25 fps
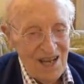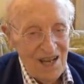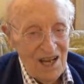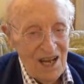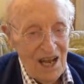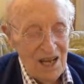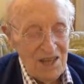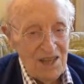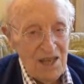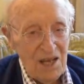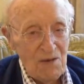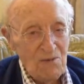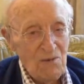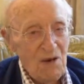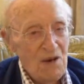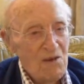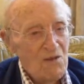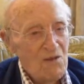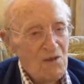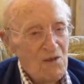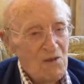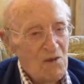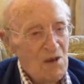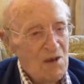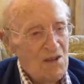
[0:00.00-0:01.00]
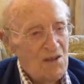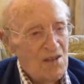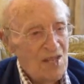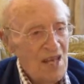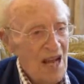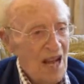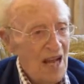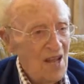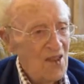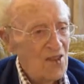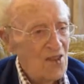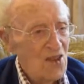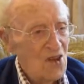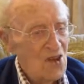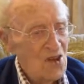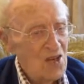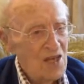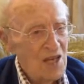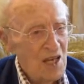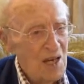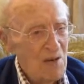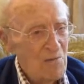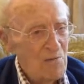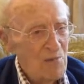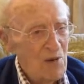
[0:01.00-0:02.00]
I think we, we've signed
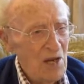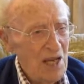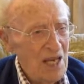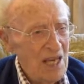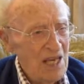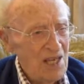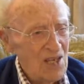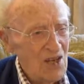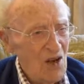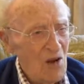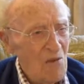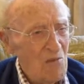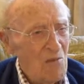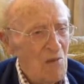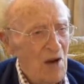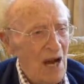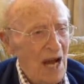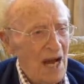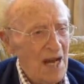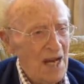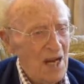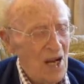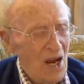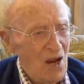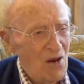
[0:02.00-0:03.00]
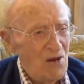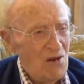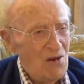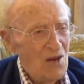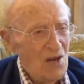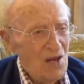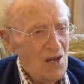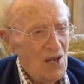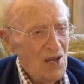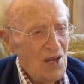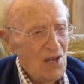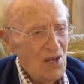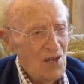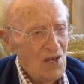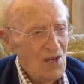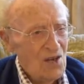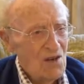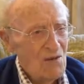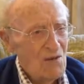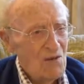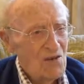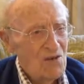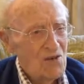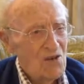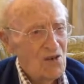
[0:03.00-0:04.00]
13 players on by now.
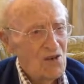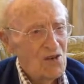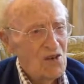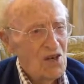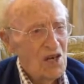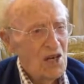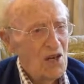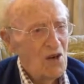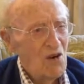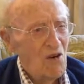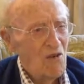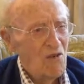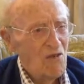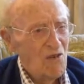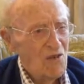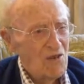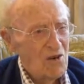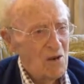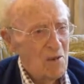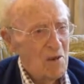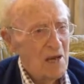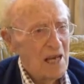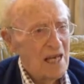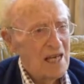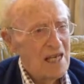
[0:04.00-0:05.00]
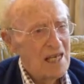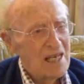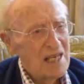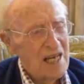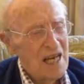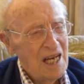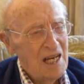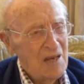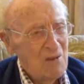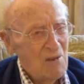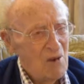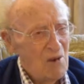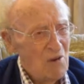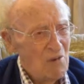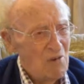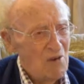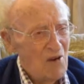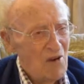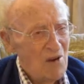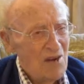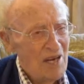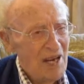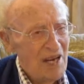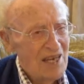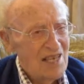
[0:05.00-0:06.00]
Oh, We're just enough to make a team up
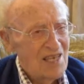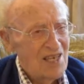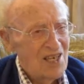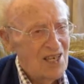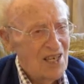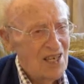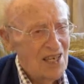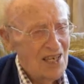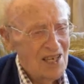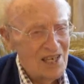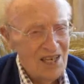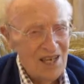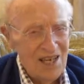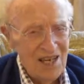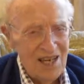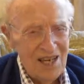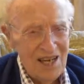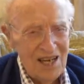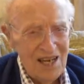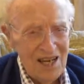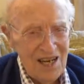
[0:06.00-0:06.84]
for yeah. next season.